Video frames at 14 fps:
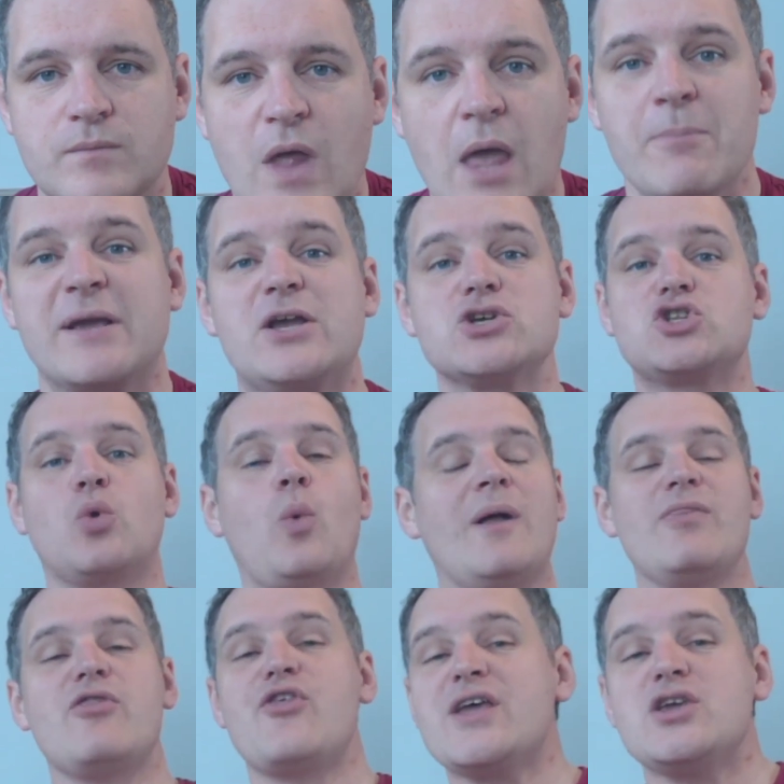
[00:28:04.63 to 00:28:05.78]
Because the one
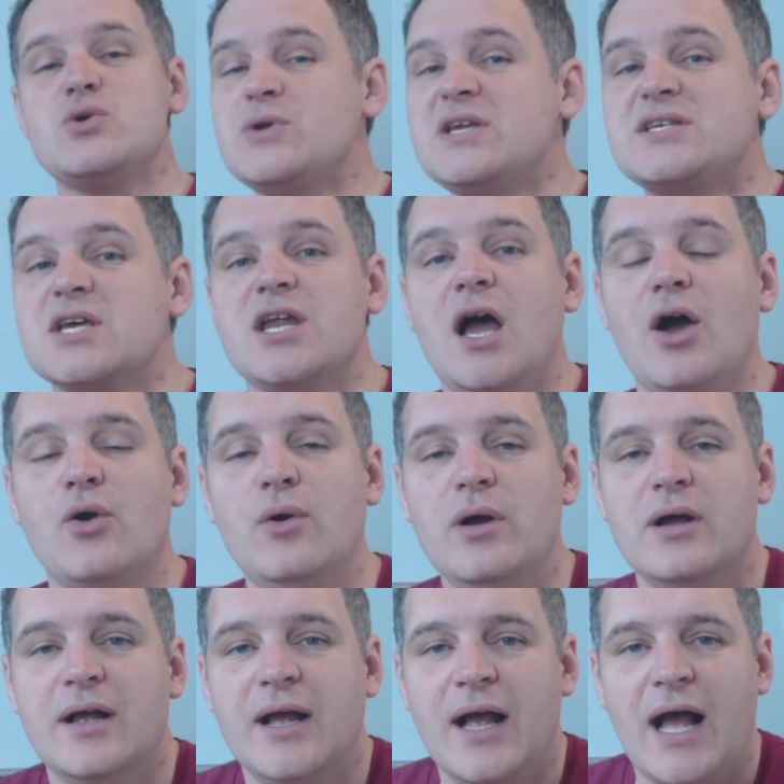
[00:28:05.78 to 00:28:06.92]
thing you need to know
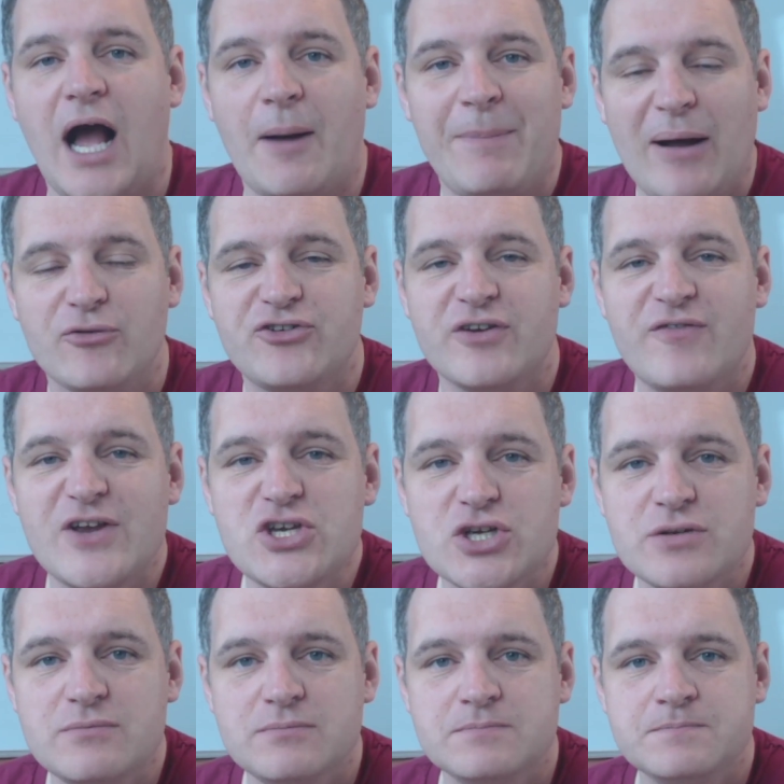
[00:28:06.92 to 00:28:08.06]
about
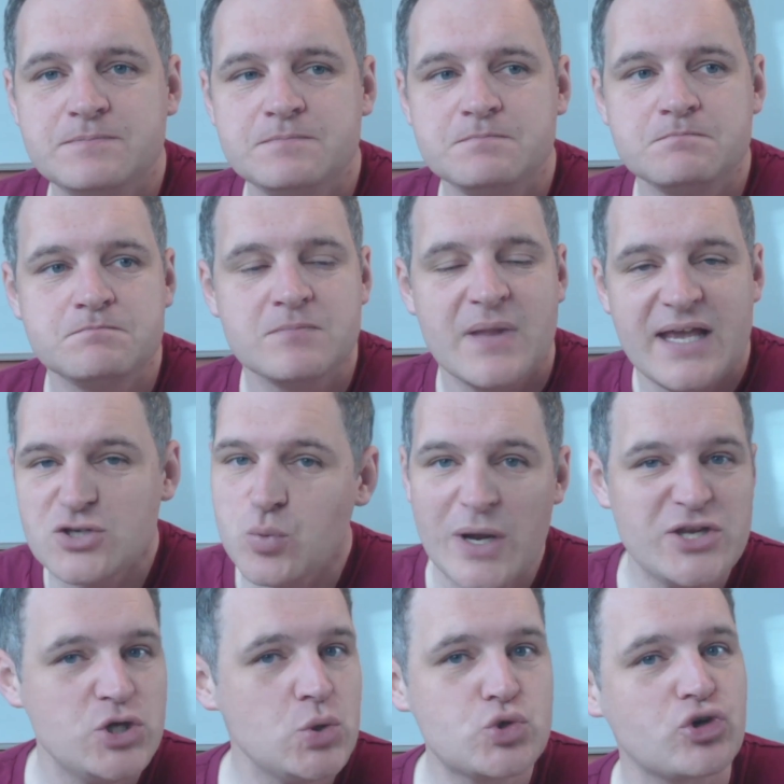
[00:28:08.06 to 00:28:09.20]
division is when
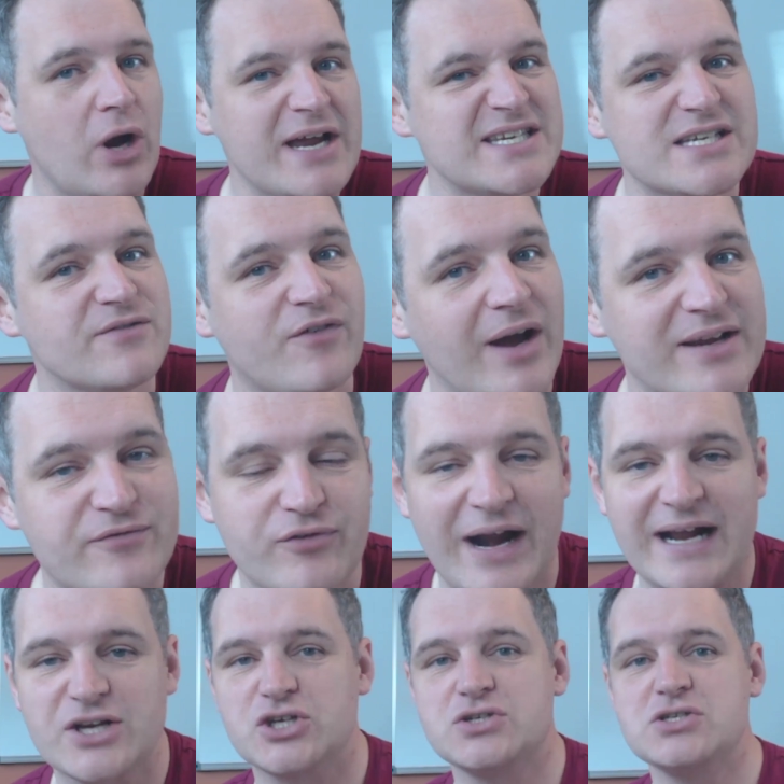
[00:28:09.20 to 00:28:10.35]
you try and divide
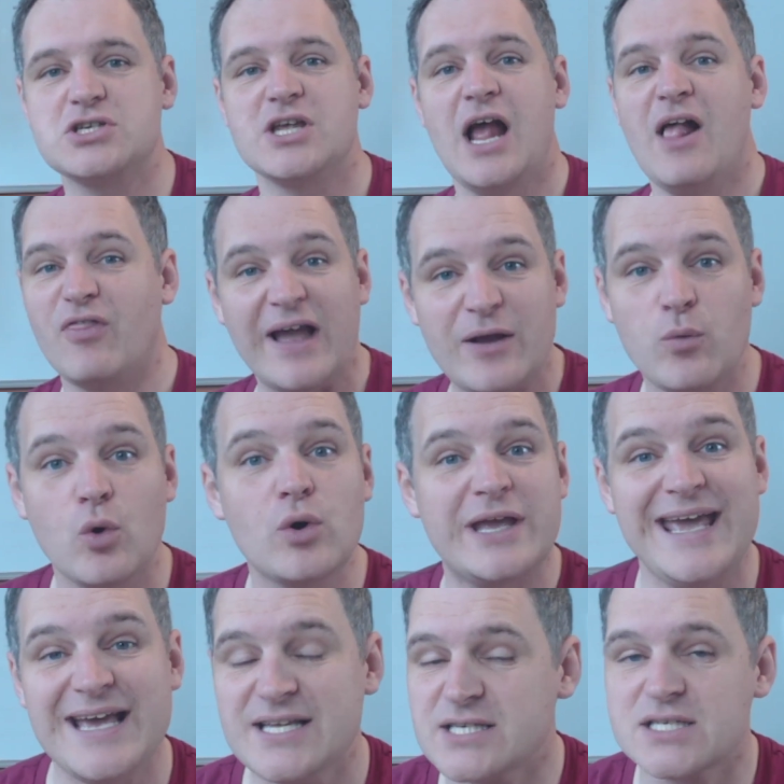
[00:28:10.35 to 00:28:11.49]
fractions, they will
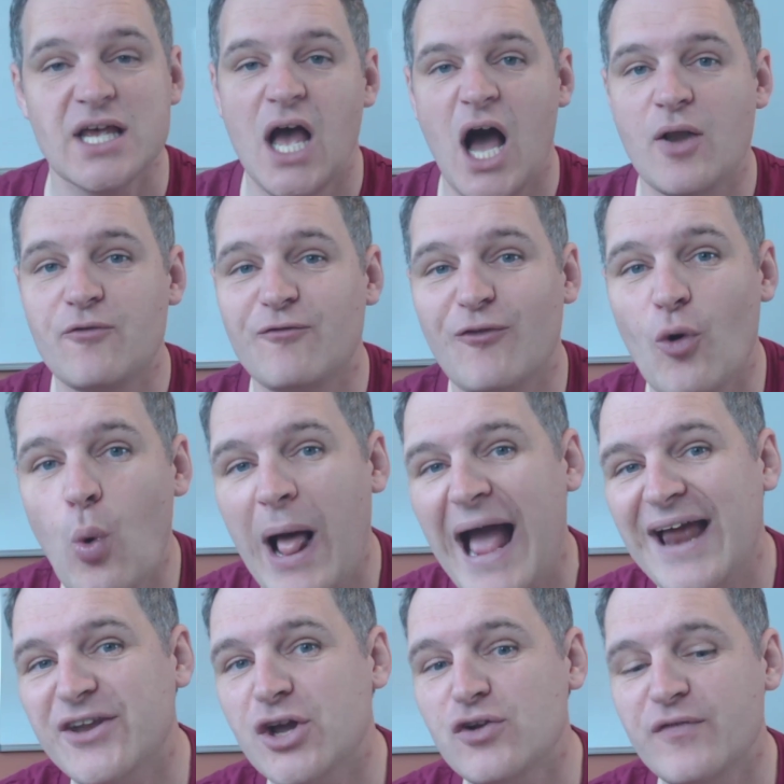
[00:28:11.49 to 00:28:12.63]
kiss and fall
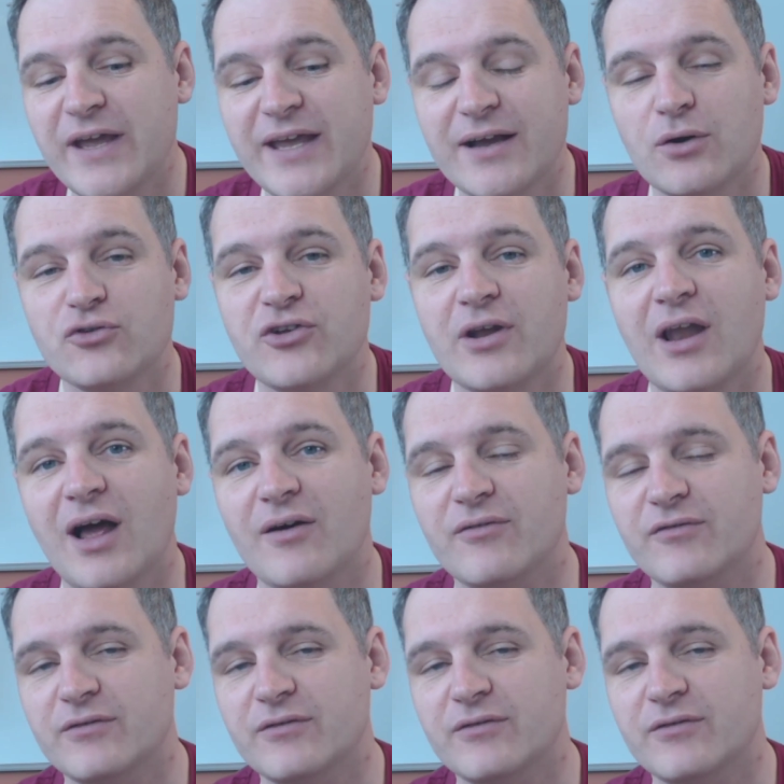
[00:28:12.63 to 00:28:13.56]
head over heels in love.